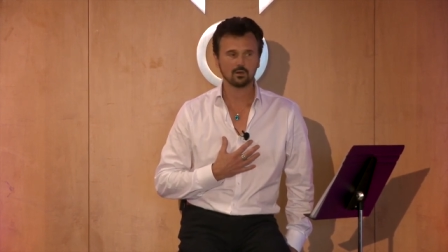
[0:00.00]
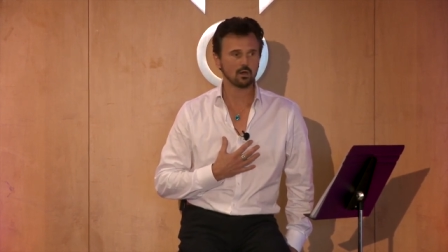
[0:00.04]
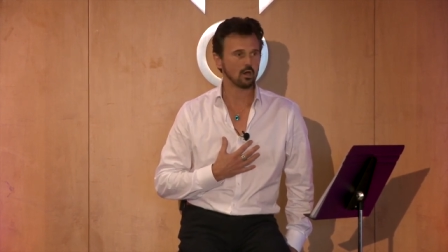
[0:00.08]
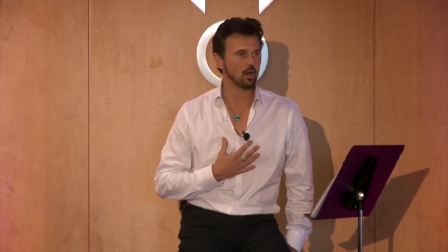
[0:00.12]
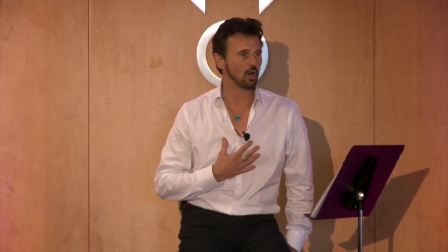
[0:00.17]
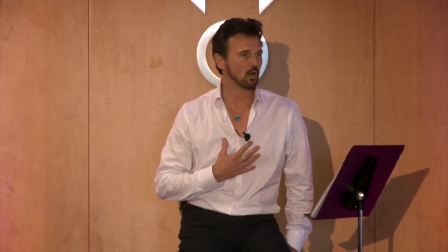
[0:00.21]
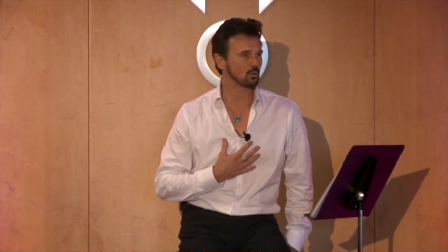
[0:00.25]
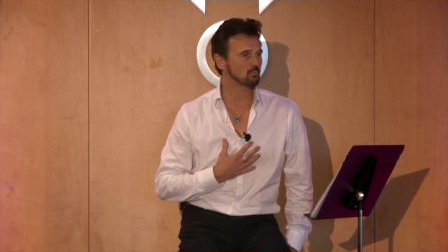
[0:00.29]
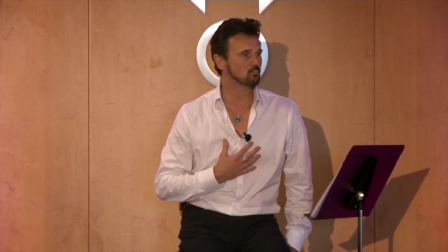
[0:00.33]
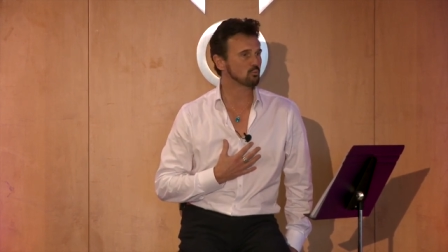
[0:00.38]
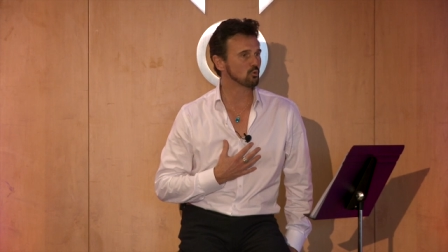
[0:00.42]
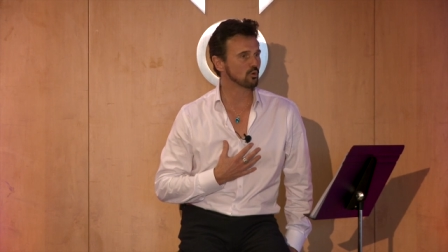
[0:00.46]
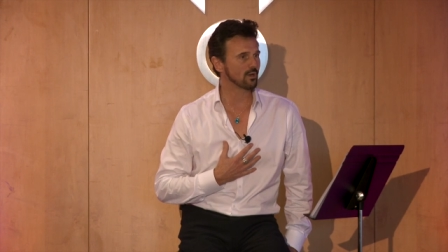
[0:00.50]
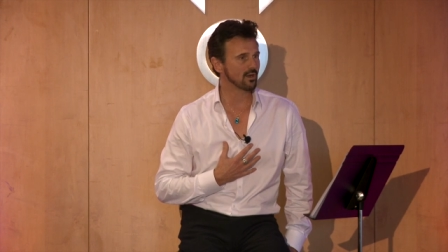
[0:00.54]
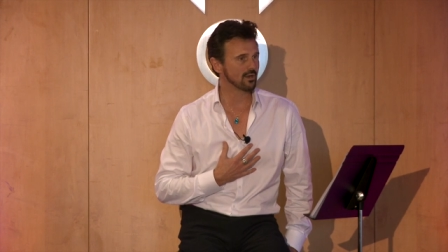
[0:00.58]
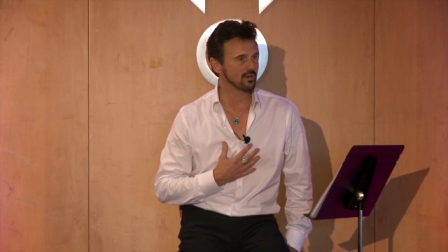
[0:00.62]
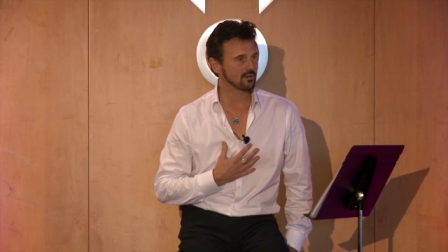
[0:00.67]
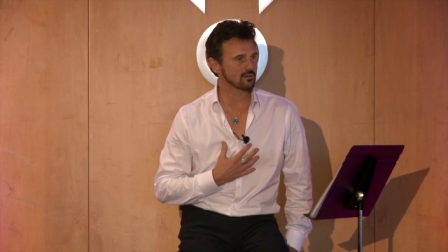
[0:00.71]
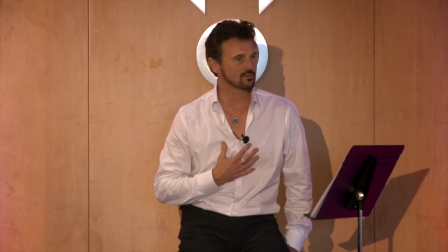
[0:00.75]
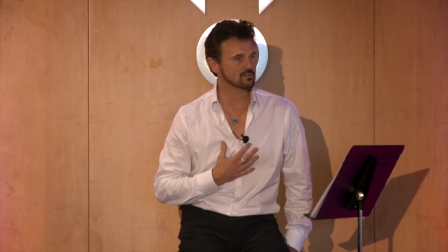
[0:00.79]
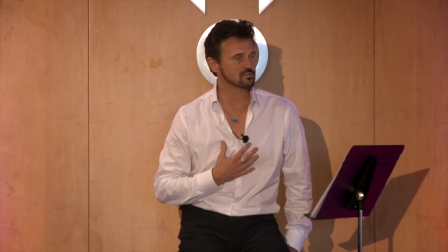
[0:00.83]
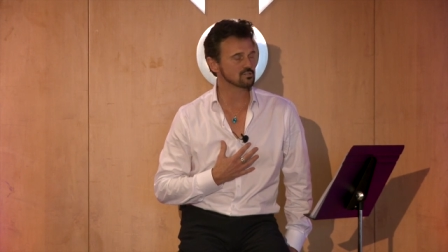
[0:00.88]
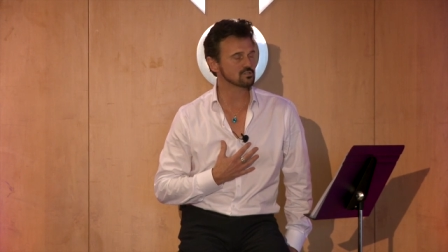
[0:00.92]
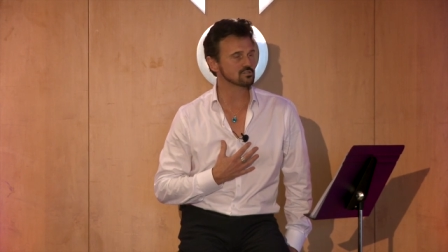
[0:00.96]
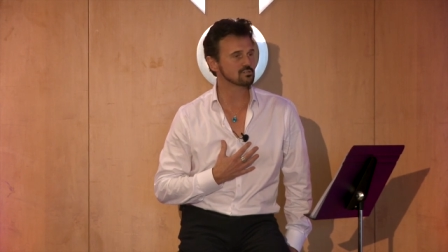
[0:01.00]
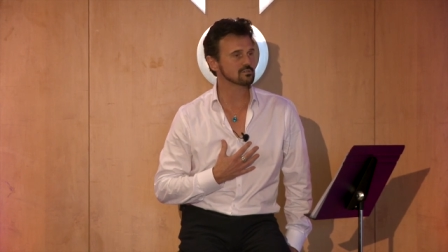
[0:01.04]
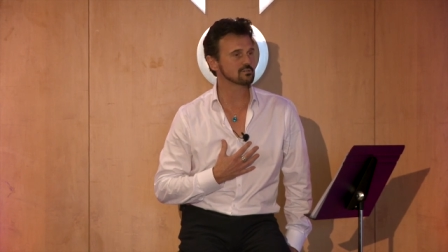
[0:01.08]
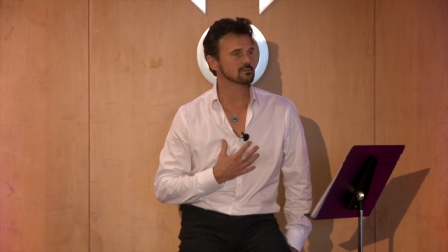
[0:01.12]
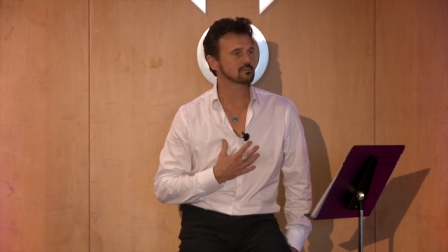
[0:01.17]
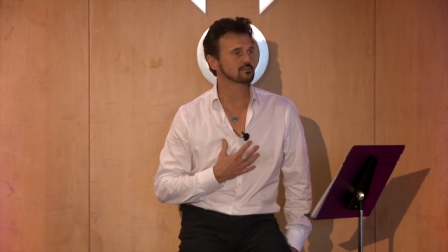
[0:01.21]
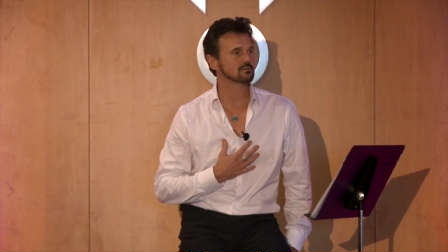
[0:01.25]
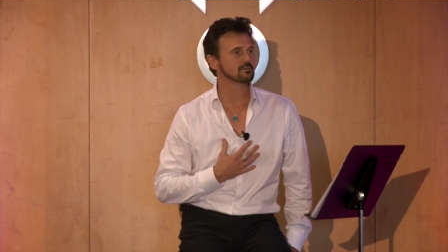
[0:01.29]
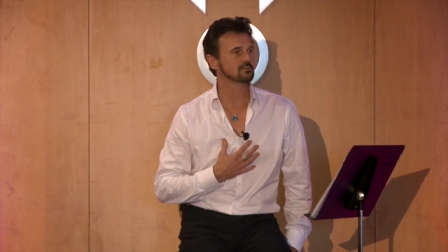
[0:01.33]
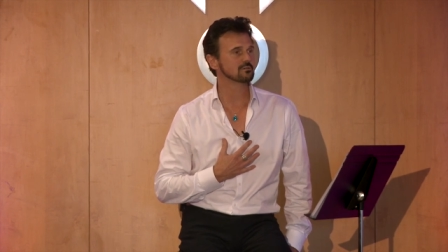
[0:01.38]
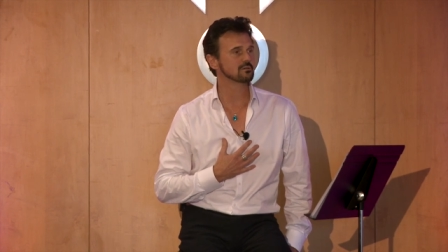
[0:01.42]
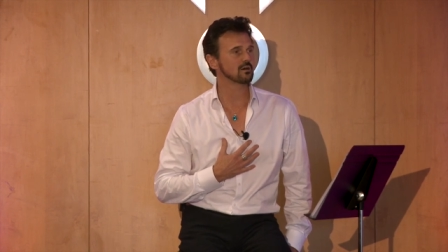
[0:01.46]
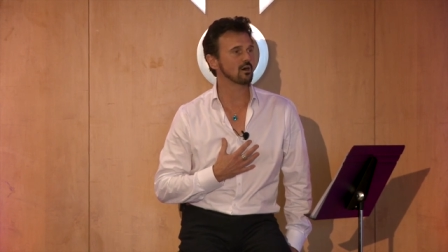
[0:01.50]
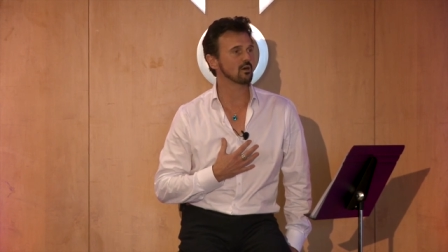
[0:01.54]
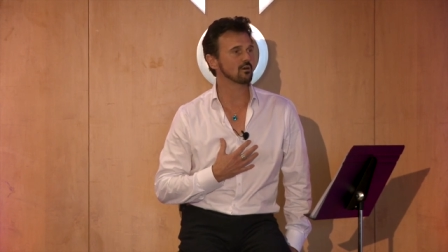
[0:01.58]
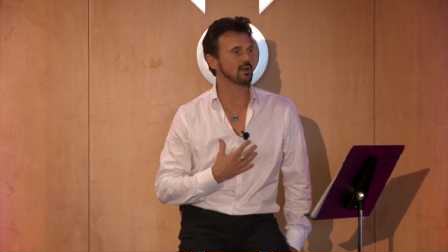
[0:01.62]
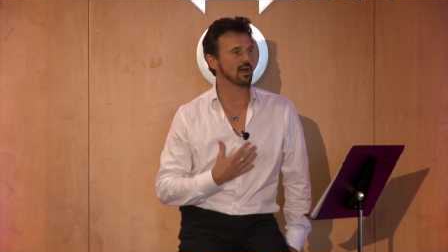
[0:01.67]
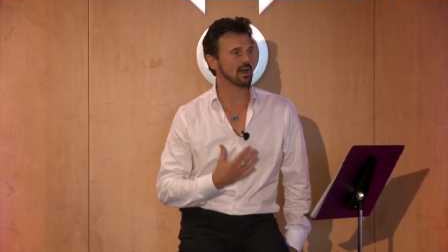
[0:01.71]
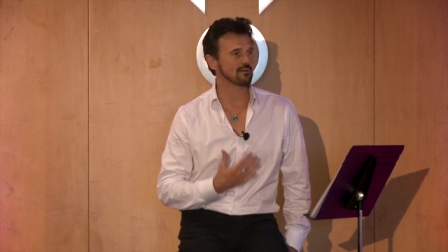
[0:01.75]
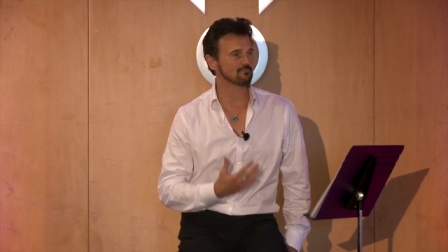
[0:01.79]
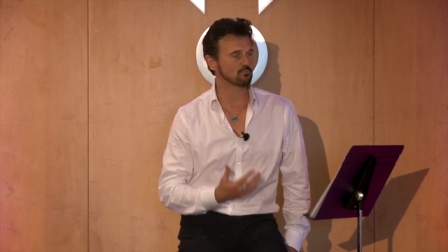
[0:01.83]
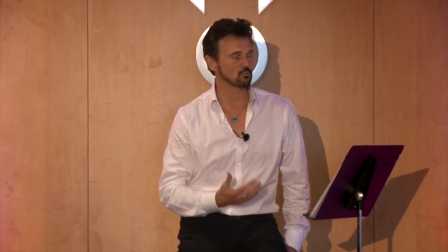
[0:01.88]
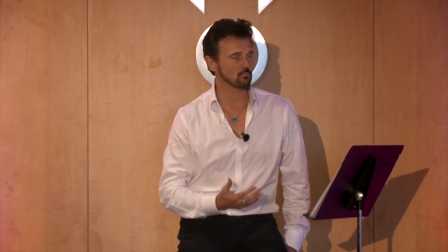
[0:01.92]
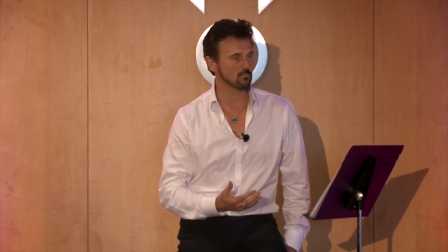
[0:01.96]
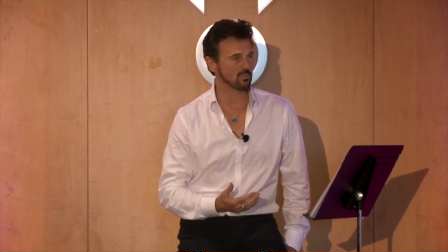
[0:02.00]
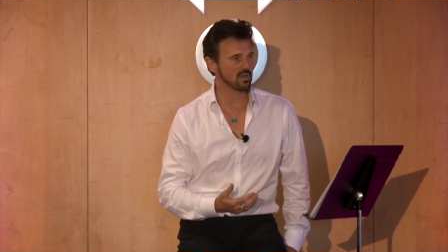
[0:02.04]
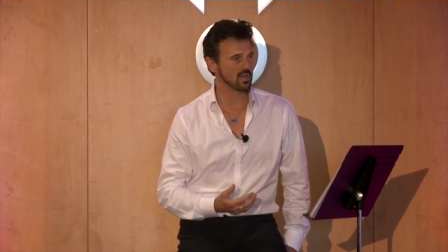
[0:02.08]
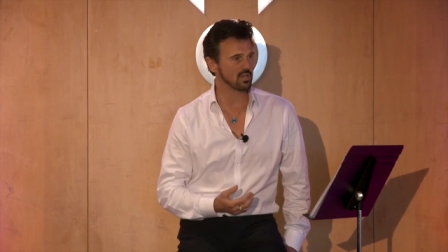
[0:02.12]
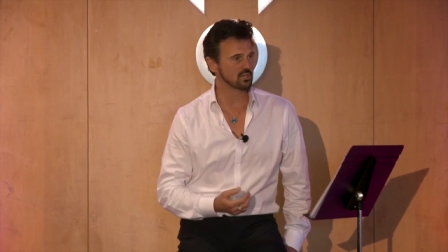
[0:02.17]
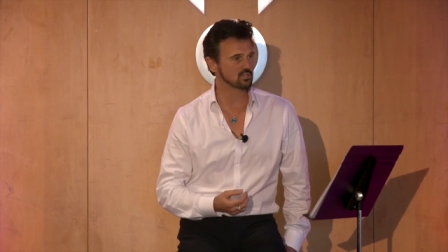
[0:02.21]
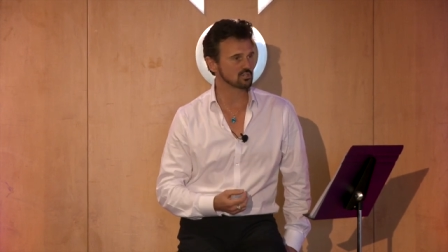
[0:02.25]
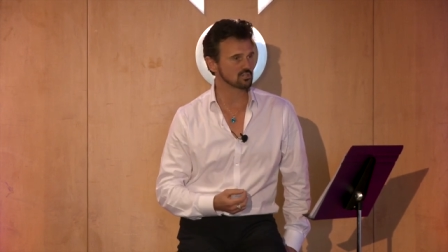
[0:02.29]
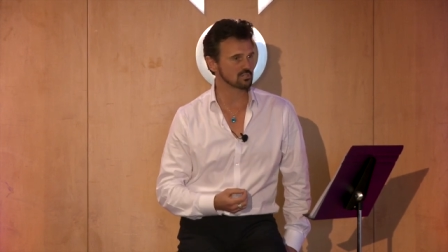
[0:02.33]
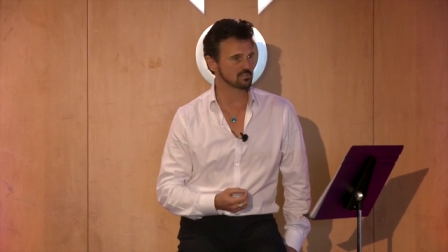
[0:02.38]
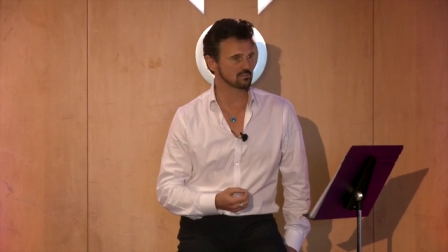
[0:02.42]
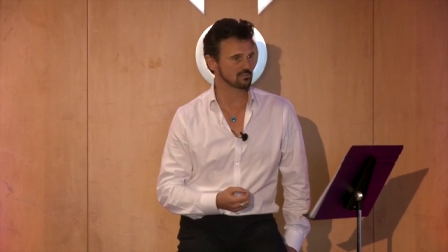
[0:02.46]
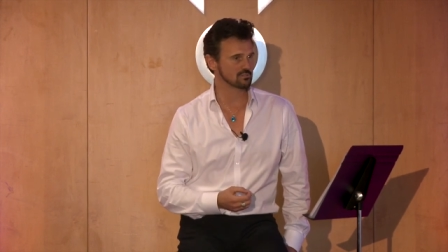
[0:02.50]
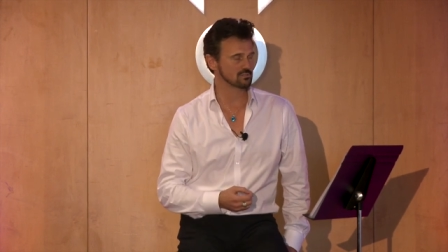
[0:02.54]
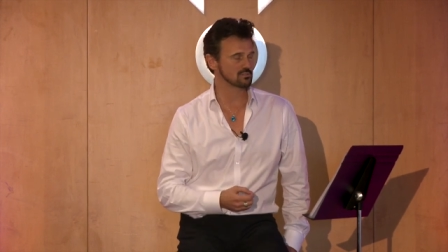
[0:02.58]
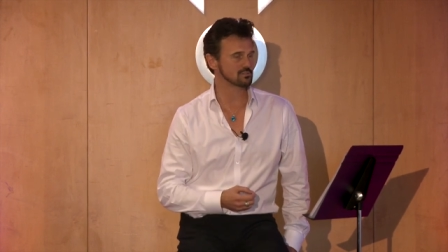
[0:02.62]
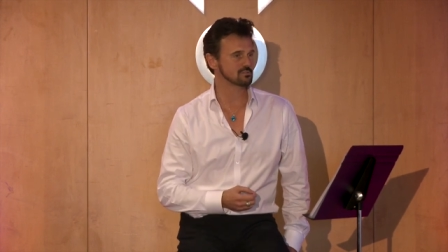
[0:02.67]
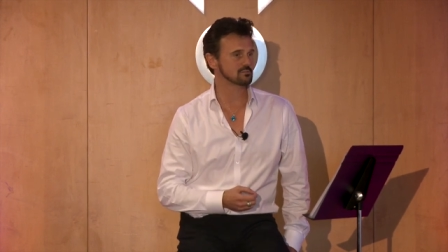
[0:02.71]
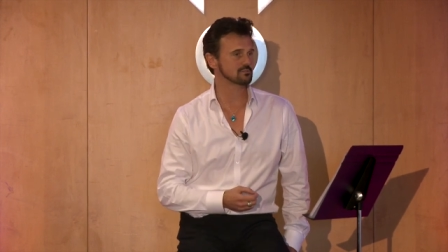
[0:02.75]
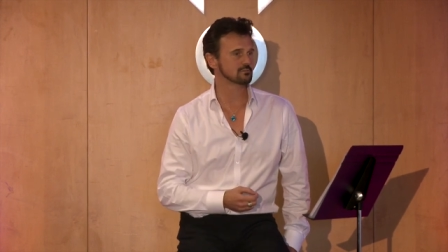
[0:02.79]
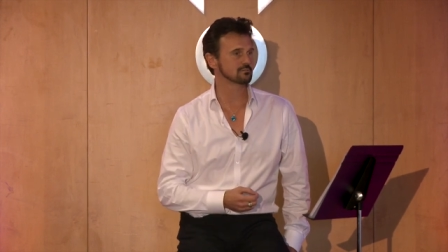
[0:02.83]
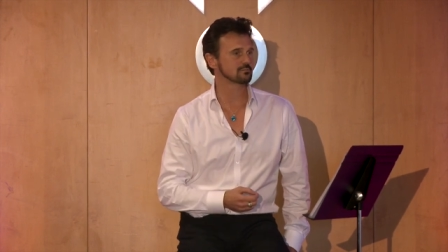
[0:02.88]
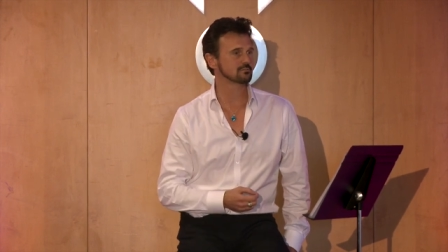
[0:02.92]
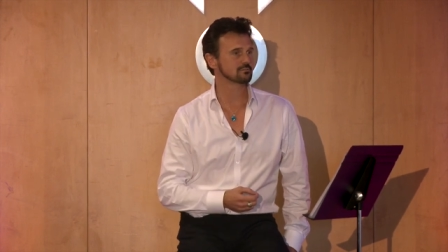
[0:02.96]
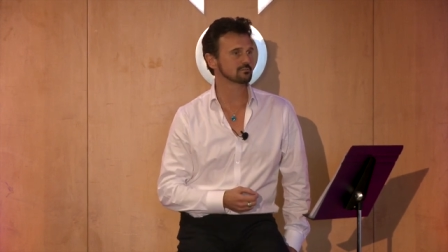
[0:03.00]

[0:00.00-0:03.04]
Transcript: Our prayers, our affirmations,